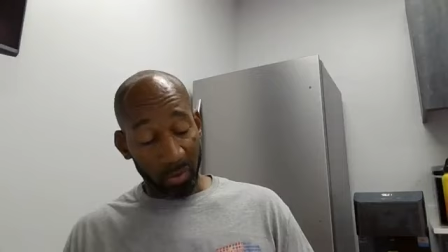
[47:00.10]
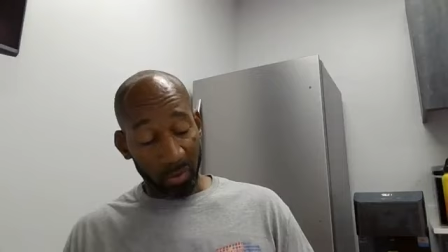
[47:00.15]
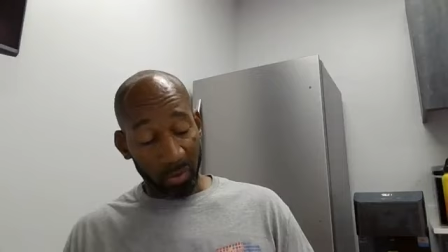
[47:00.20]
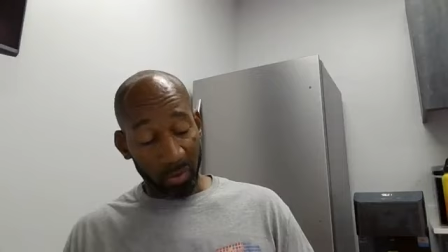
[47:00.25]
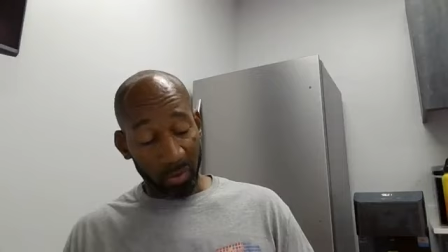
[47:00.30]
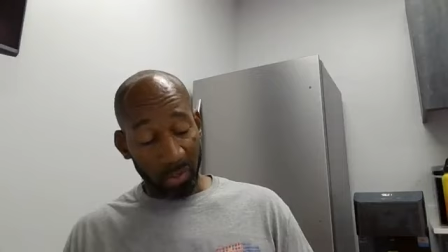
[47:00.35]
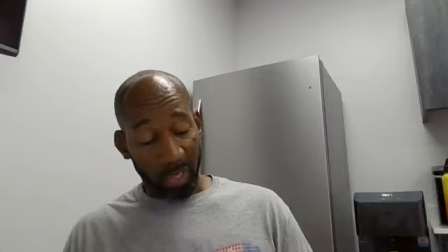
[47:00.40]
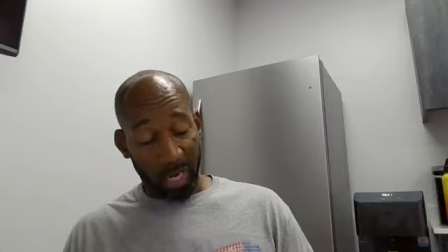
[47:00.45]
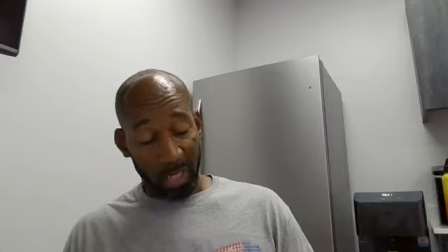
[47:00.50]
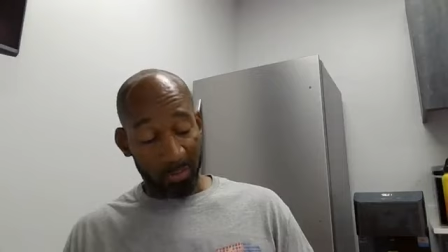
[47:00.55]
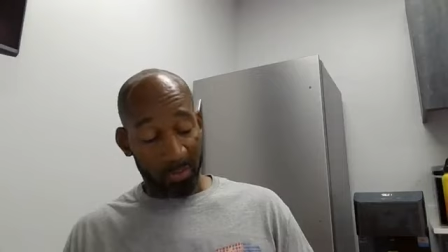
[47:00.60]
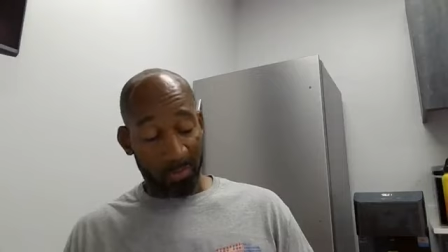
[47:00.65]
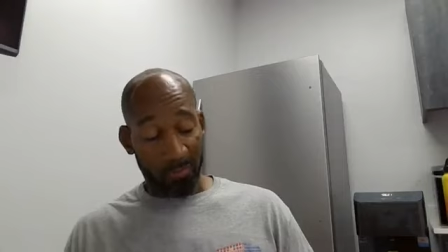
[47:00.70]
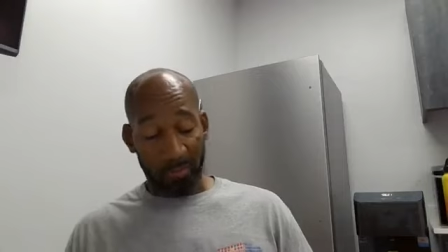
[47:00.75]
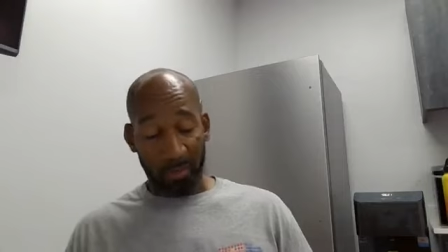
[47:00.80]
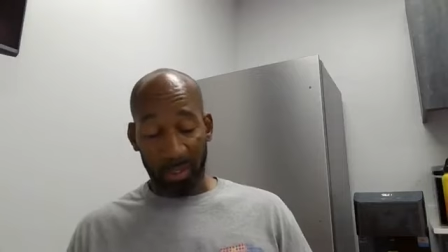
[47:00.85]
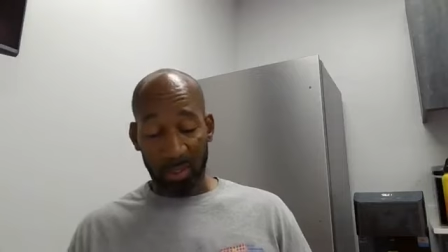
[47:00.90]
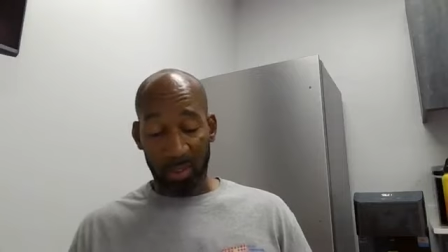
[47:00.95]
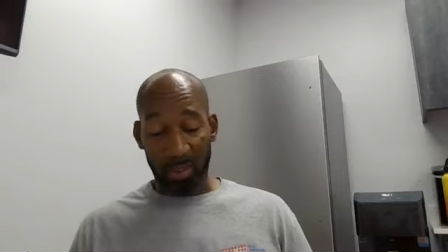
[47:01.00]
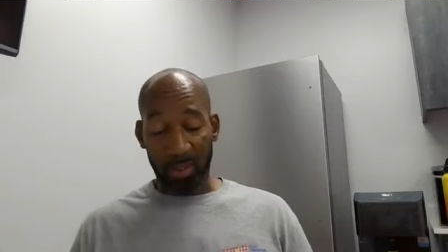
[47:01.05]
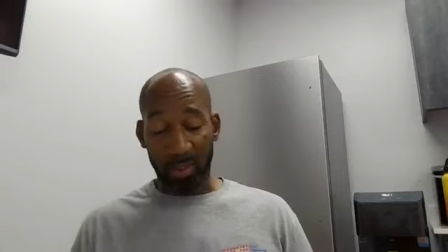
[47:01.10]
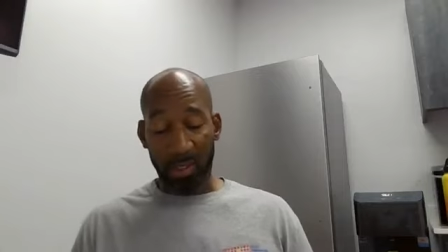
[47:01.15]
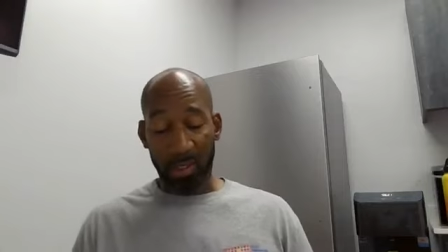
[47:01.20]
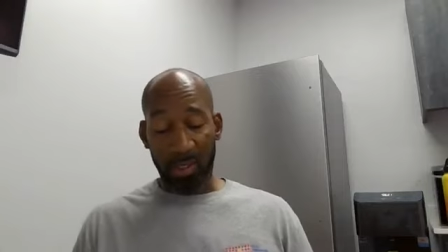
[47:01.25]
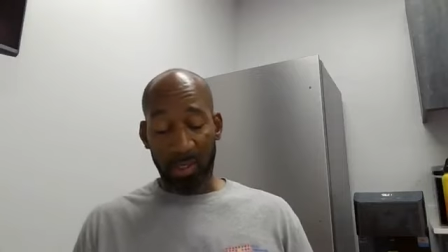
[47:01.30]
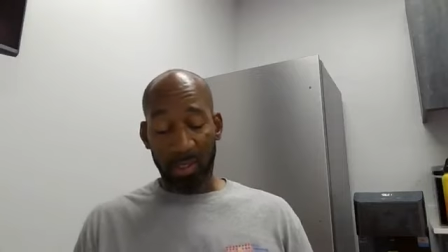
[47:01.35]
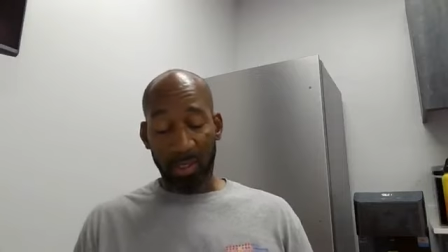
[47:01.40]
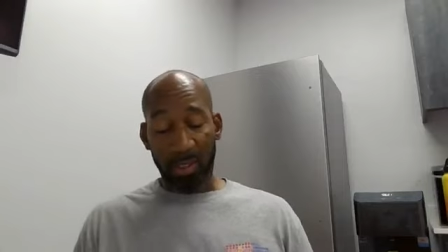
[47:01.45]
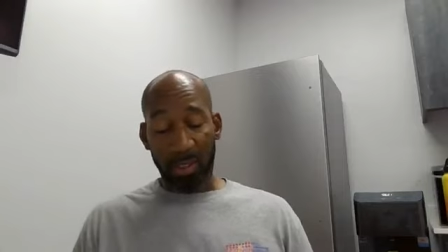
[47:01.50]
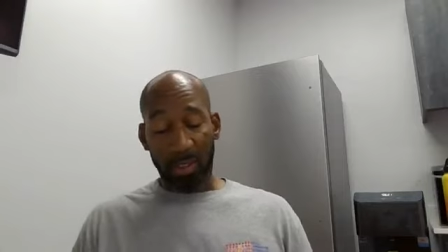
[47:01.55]
with God's perfection.
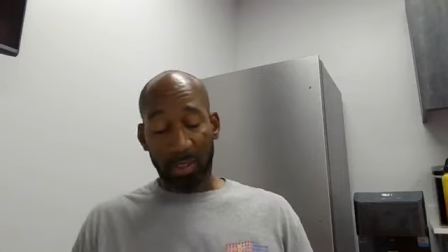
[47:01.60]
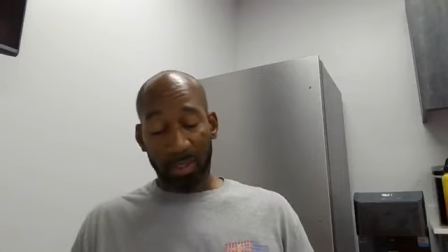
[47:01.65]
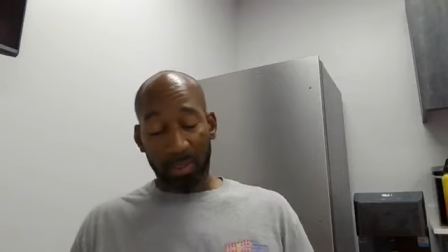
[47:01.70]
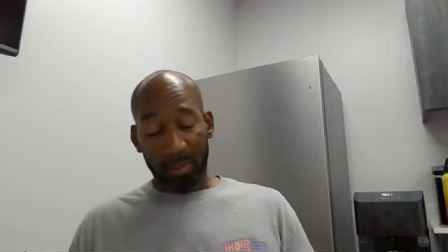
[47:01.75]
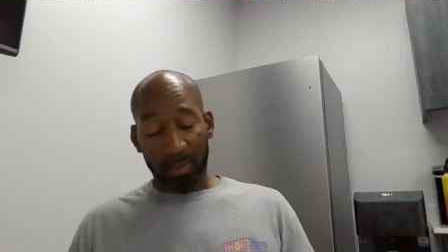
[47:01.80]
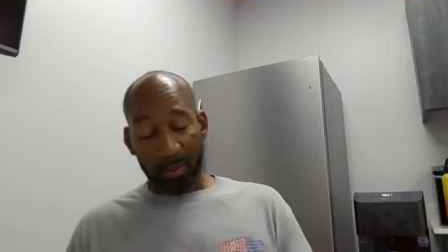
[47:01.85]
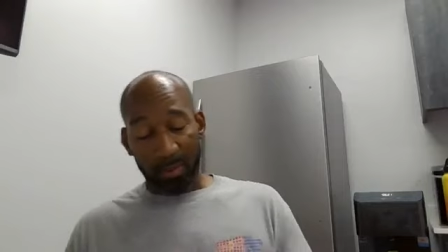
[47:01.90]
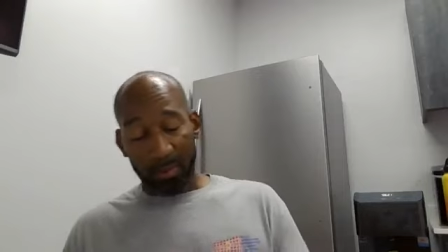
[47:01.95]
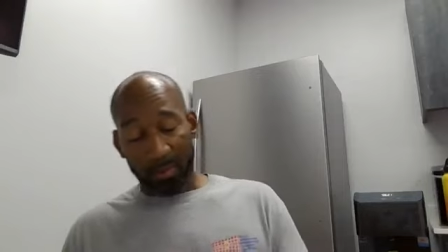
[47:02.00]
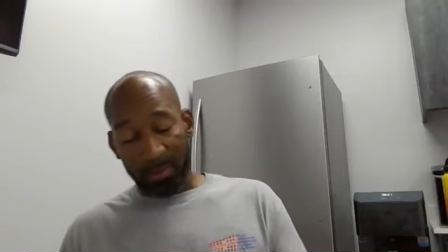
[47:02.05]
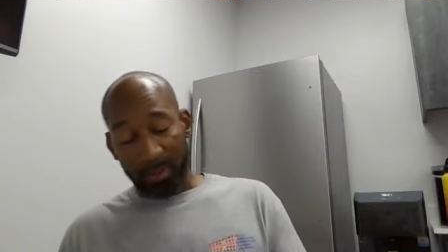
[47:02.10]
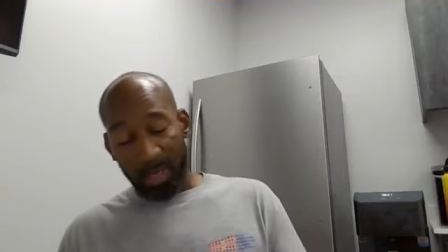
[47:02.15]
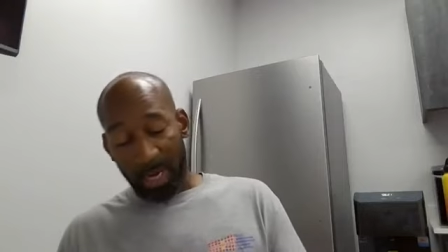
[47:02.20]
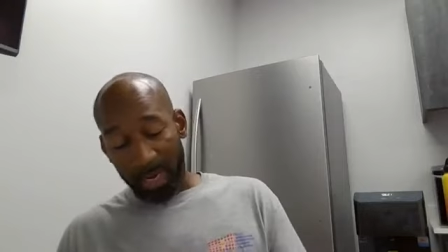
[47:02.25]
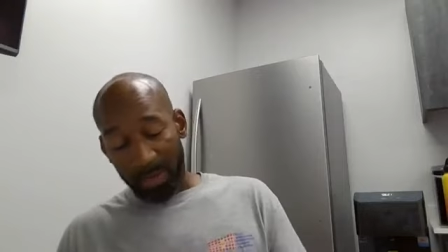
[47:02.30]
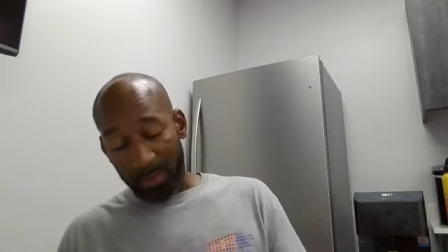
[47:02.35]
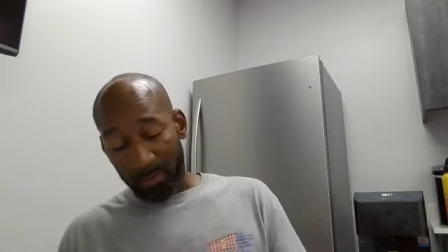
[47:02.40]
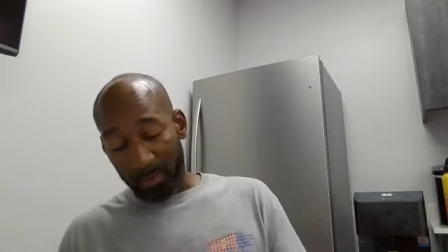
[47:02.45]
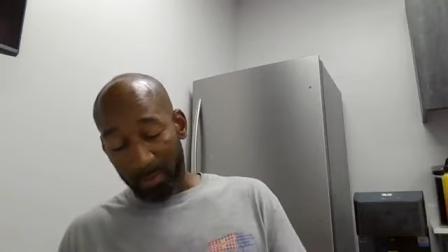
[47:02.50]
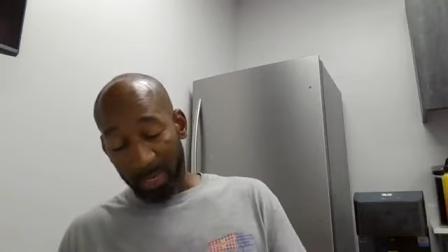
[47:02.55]
God,